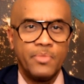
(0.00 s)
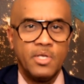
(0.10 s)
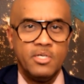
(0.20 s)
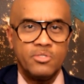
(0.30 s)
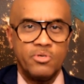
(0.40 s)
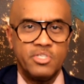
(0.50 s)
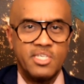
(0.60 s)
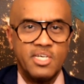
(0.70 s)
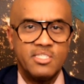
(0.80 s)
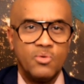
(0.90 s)
To
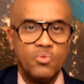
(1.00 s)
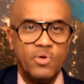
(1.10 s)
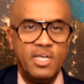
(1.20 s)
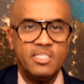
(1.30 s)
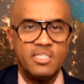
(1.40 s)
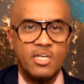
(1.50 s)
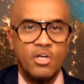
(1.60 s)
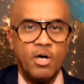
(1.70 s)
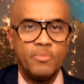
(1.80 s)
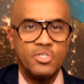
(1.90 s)
discuss the ways and
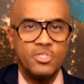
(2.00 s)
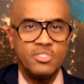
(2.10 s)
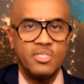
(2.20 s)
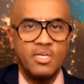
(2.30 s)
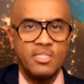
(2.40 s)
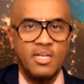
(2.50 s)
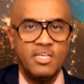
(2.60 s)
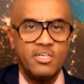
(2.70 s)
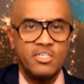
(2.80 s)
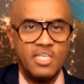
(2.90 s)
options the
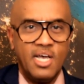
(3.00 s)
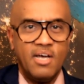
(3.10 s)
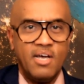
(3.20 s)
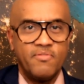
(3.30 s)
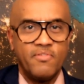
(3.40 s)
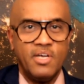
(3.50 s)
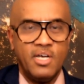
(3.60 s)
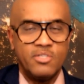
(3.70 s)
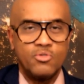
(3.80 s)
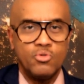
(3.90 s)
leaders have
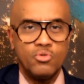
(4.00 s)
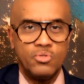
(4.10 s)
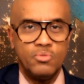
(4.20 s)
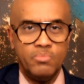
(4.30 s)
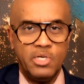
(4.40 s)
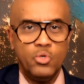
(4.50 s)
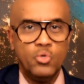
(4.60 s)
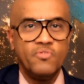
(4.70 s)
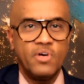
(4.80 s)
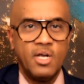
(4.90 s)
to
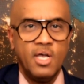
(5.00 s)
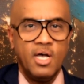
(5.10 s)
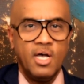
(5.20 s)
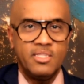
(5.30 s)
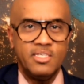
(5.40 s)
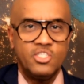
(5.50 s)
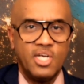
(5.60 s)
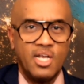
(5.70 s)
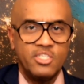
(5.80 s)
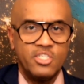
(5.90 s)
maneuver these
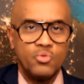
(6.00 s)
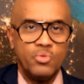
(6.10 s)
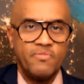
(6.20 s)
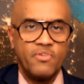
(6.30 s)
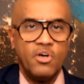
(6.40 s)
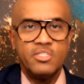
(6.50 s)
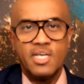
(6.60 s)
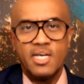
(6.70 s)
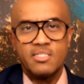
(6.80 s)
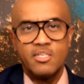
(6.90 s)
challenges, we've
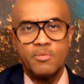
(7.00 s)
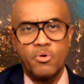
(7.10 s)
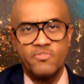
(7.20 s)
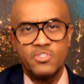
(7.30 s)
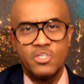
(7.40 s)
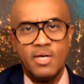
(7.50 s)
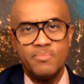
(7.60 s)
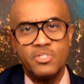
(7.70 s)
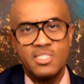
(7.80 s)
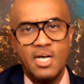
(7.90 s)
contacted Professor
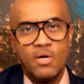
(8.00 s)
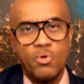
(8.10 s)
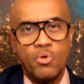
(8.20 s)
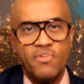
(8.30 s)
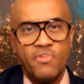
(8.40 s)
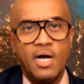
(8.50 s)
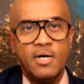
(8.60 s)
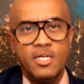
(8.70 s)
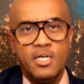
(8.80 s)
Abdirizaq Warfa.